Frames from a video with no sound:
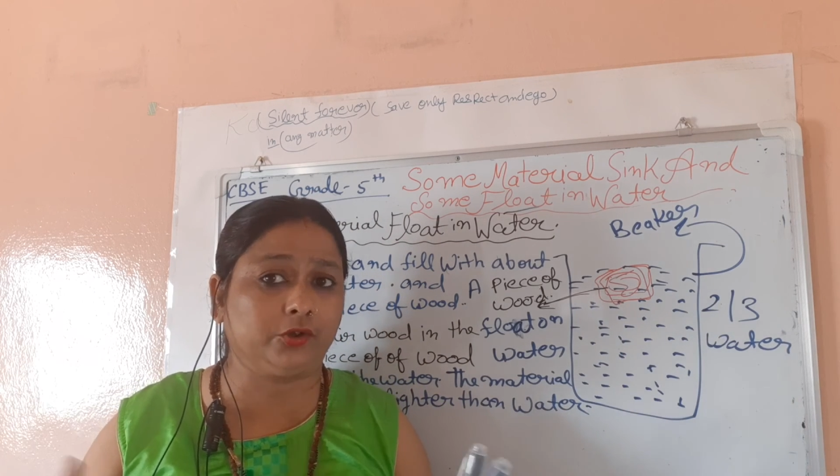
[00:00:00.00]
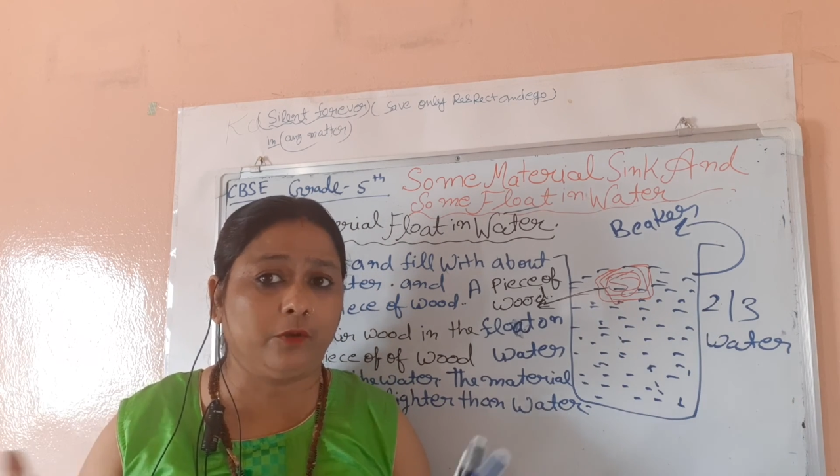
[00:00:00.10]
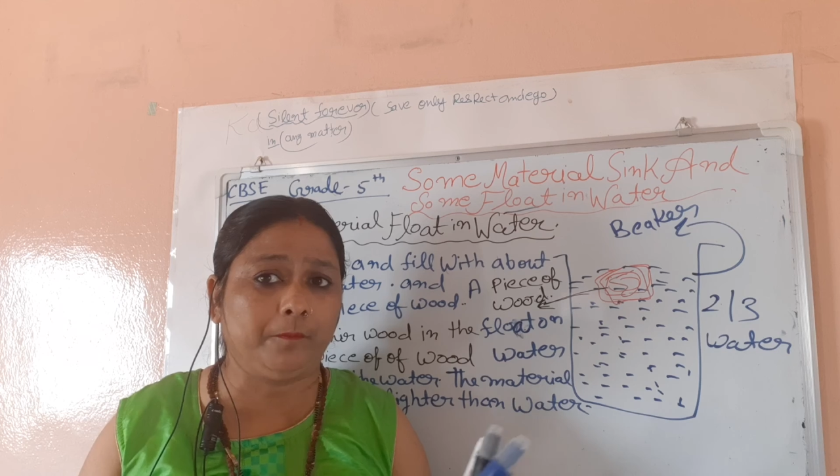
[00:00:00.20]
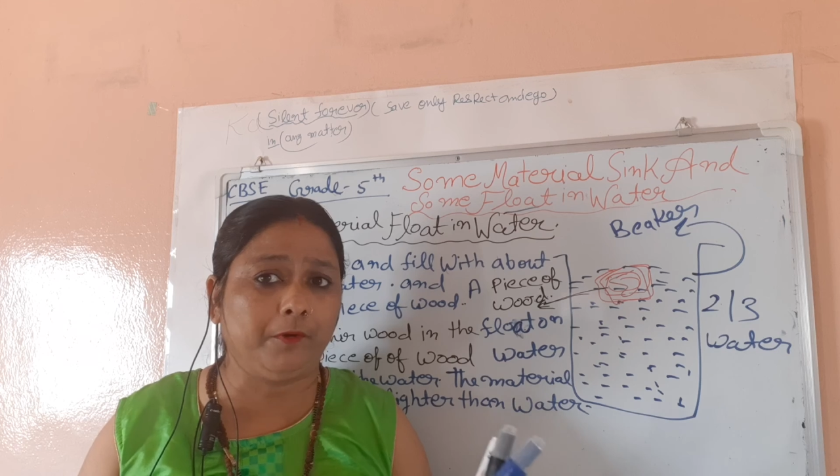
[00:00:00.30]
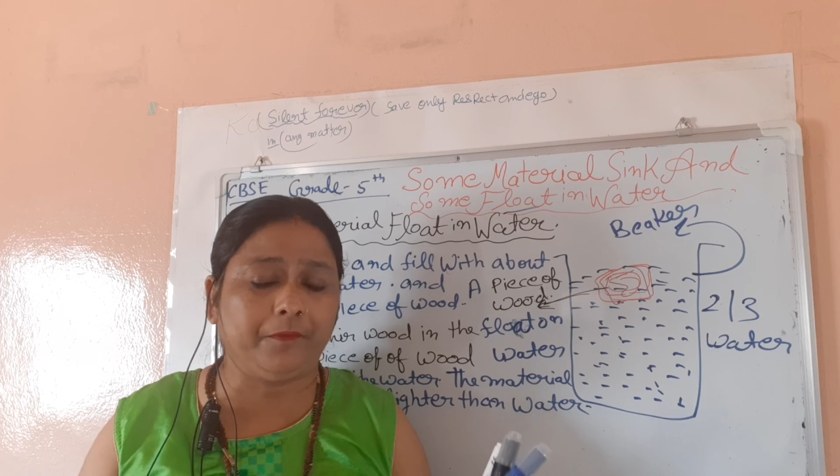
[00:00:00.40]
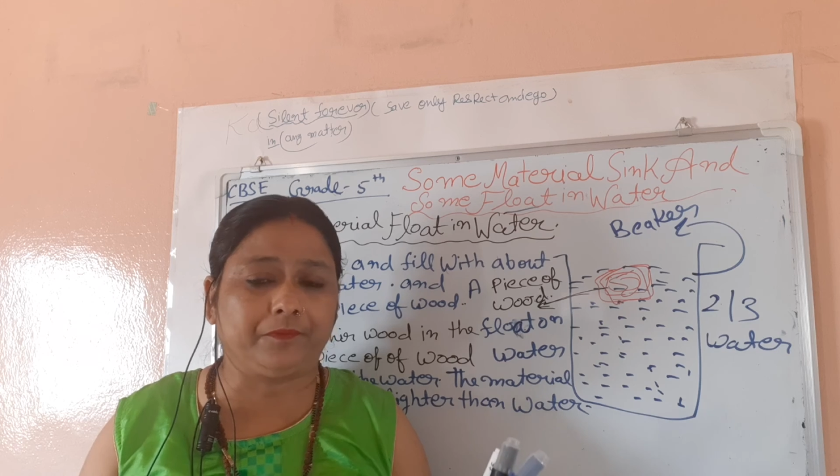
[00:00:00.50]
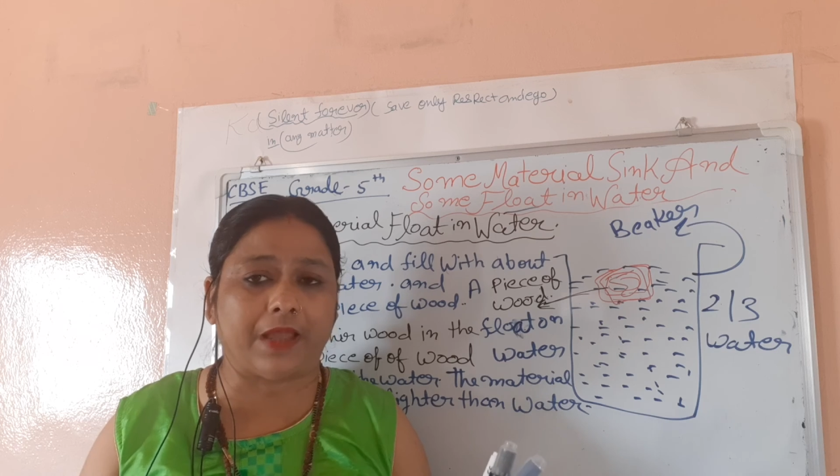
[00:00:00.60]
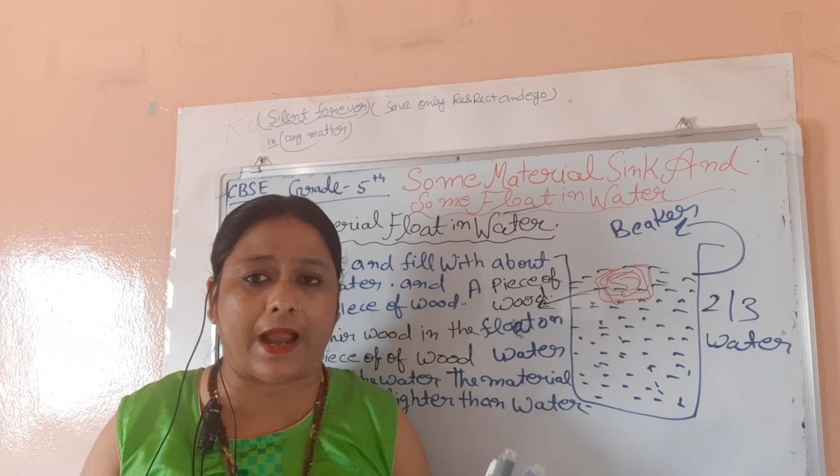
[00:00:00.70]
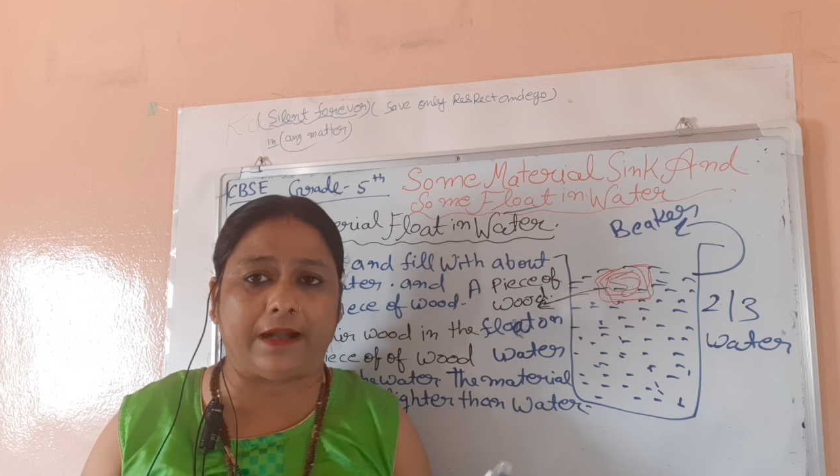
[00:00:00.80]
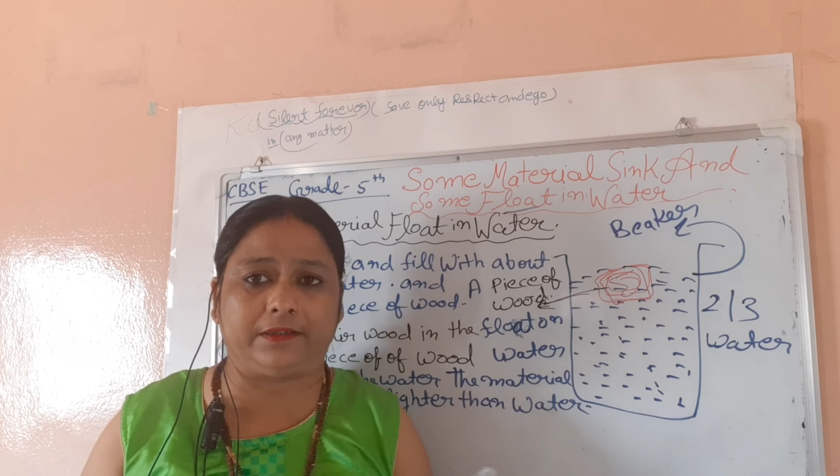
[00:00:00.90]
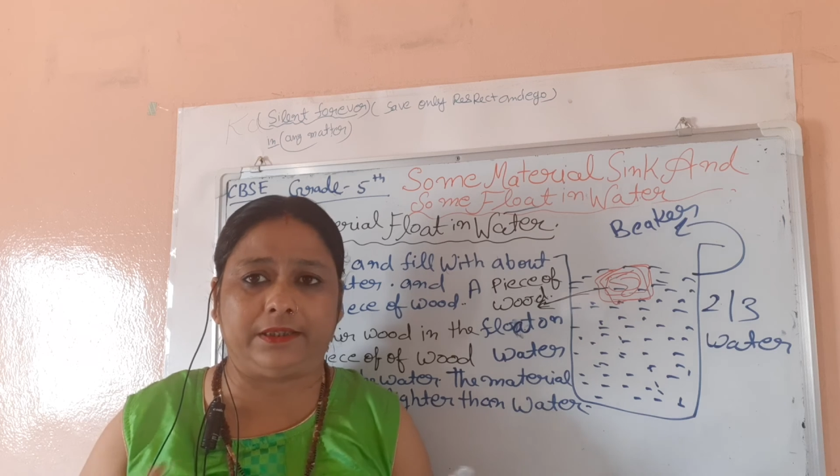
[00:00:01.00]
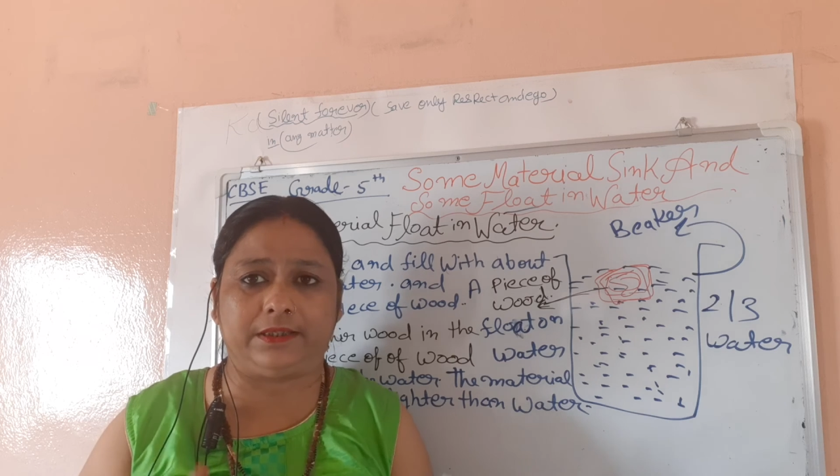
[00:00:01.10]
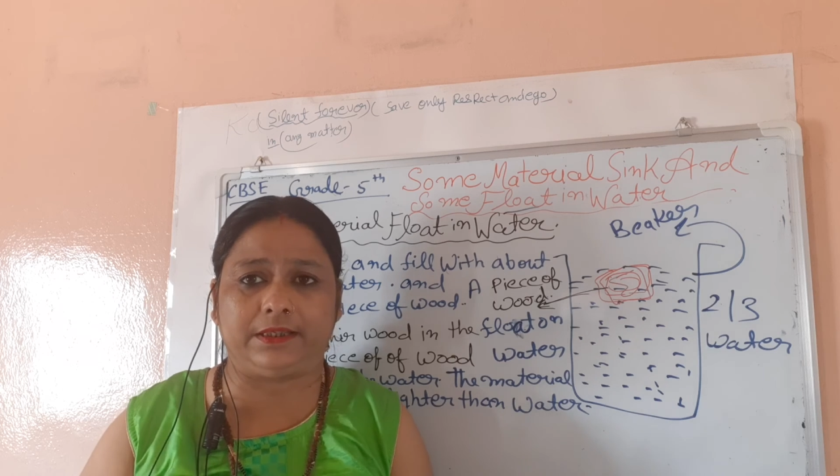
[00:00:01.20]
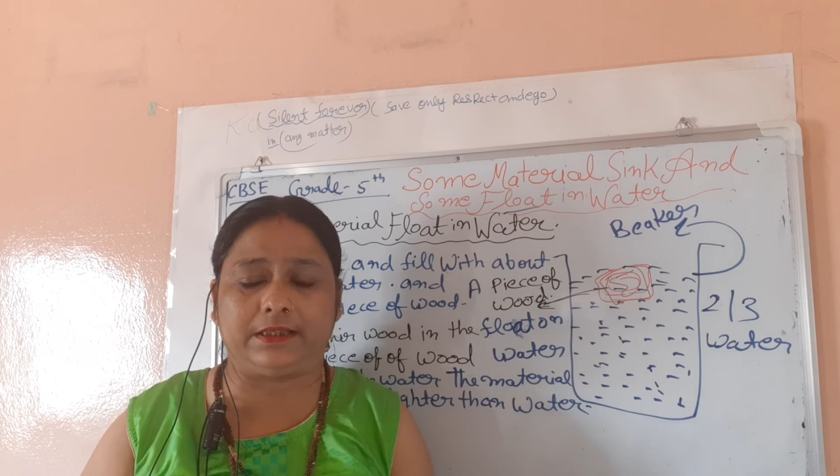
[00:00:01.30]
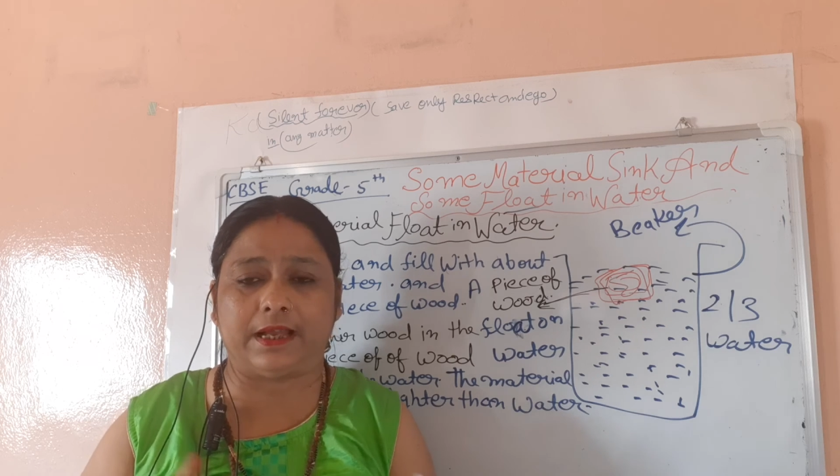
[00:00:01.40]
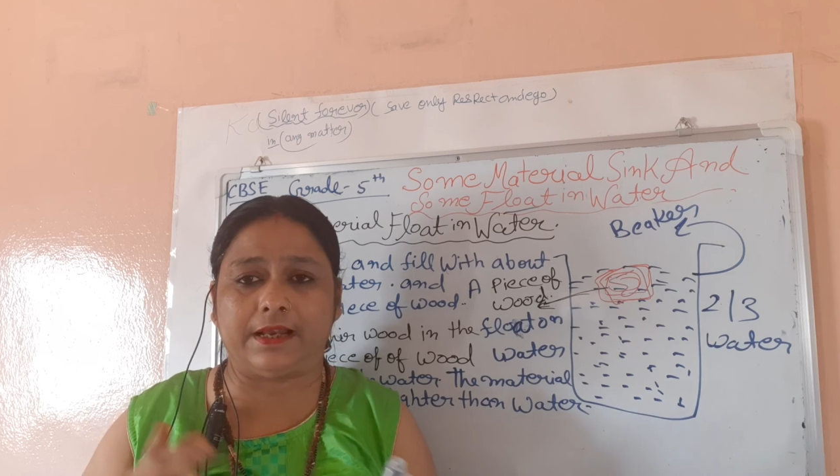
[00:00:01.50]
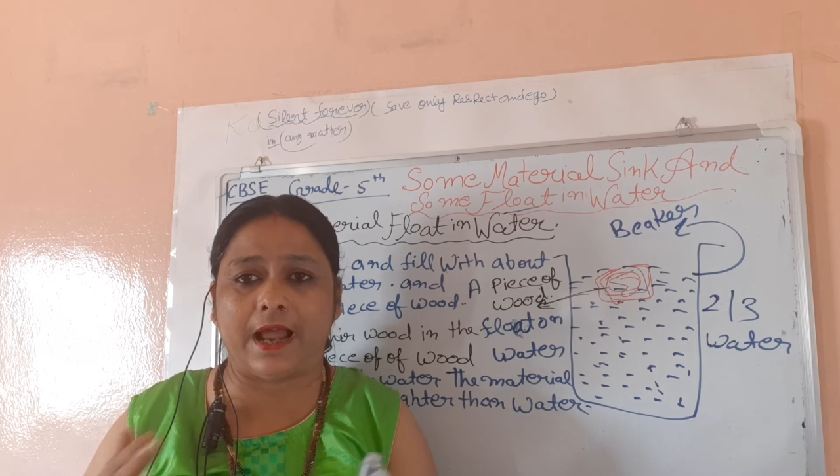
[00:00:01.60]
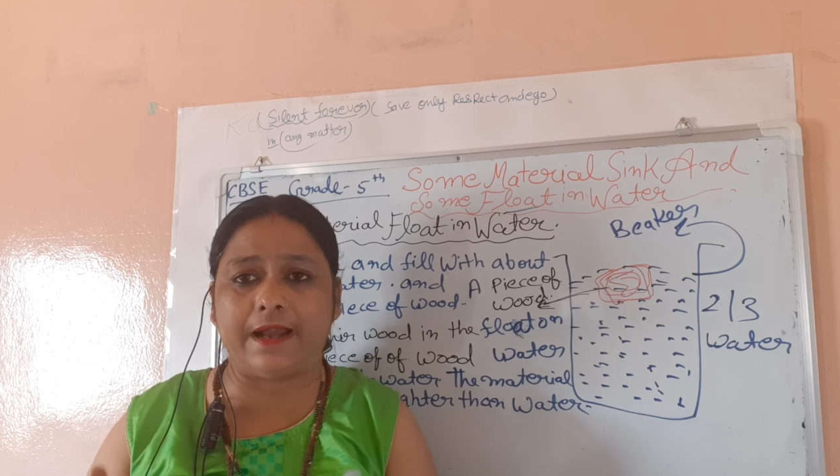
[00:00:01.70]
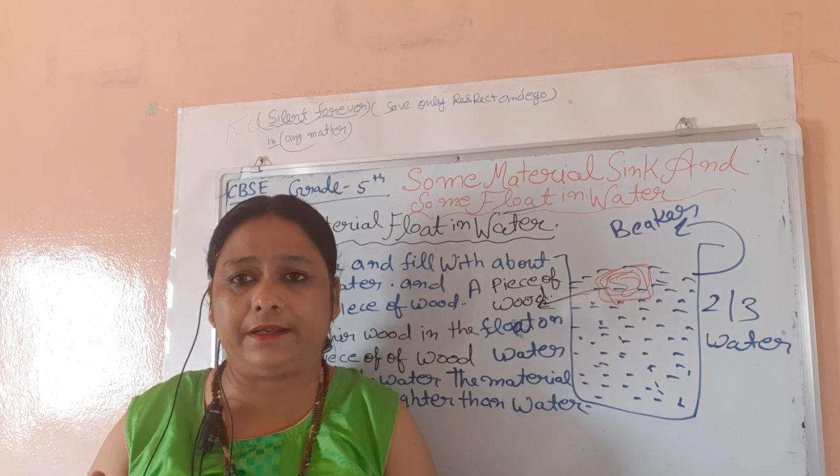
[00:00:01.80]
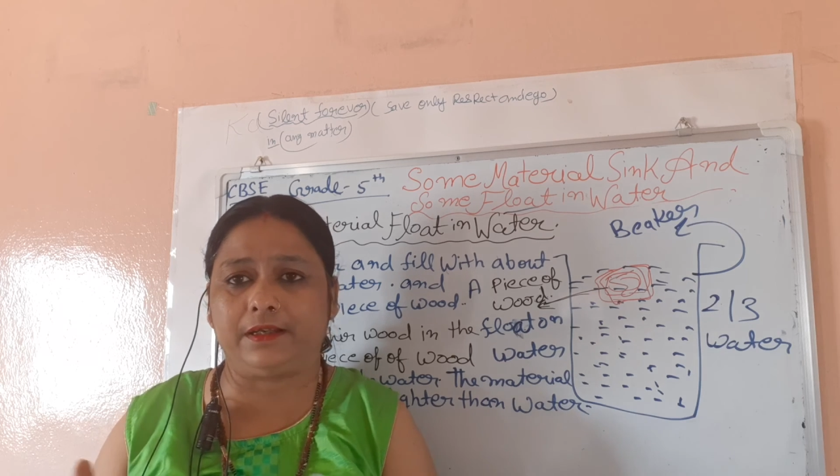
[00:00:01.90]
So prove that this is a
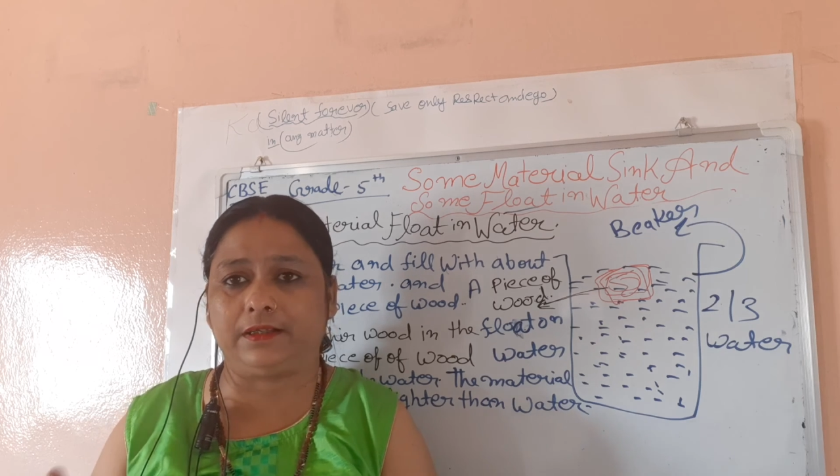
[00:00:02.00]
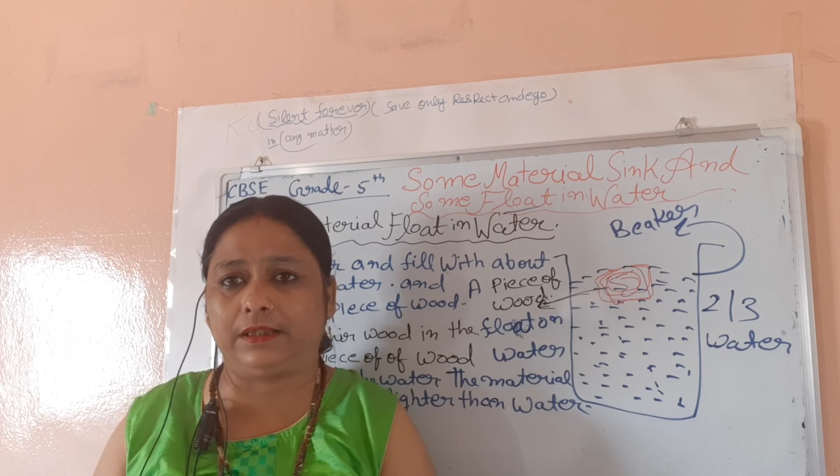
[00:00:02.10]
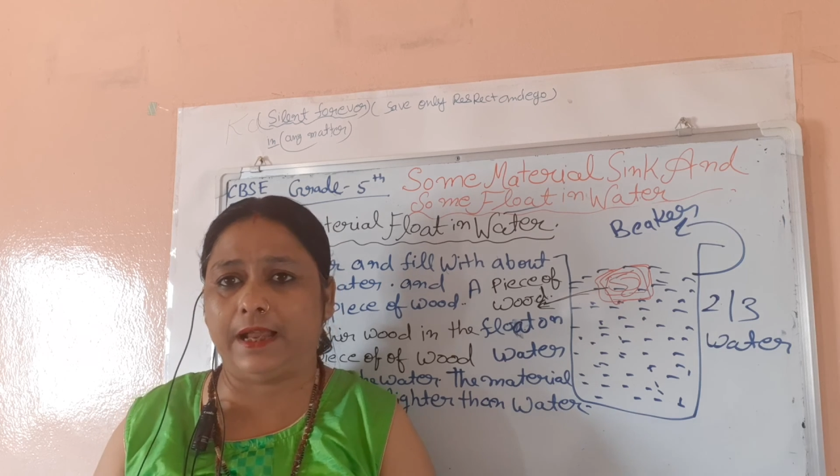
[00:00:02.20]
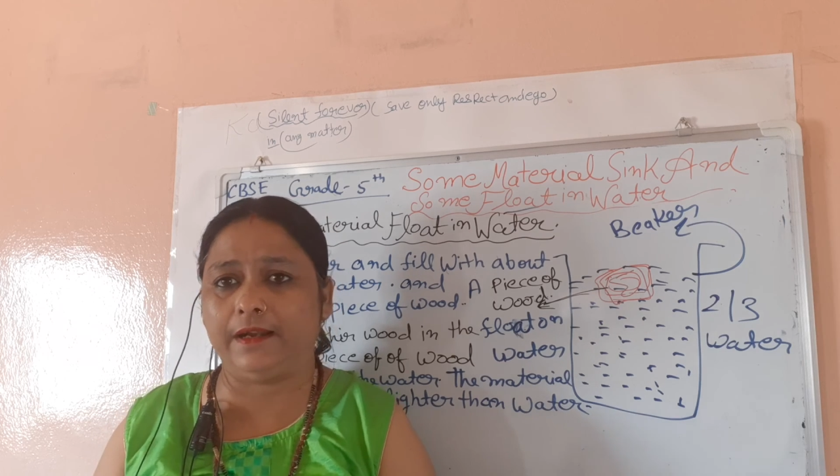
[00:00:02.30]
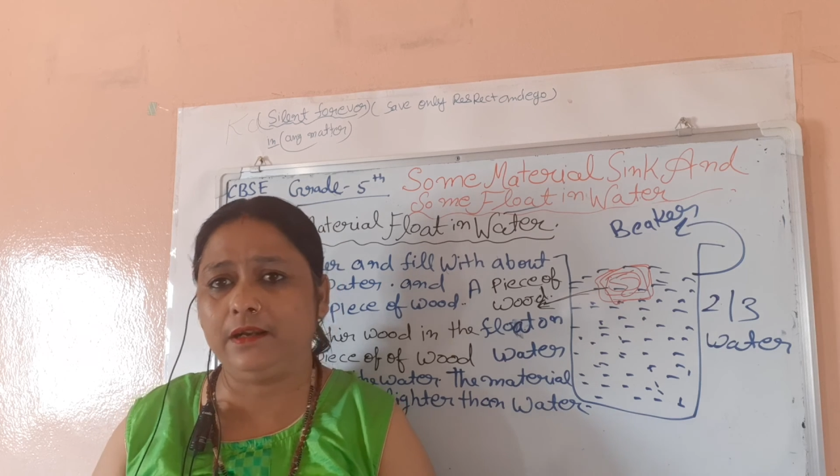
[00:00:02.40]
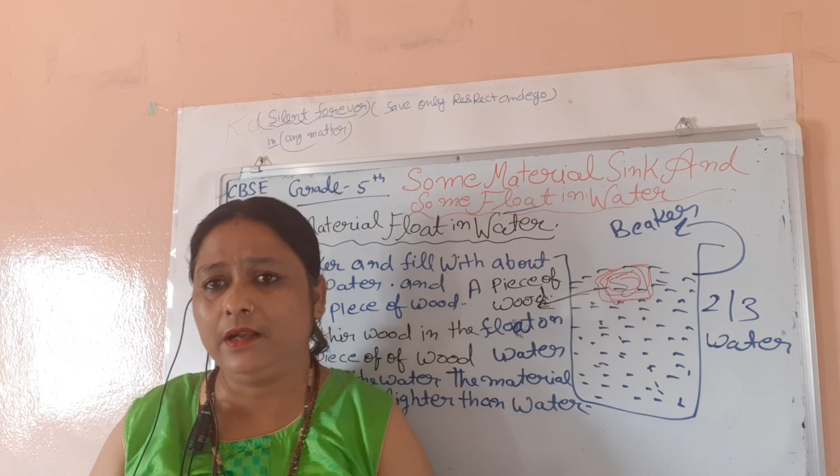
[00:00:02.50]
lighter than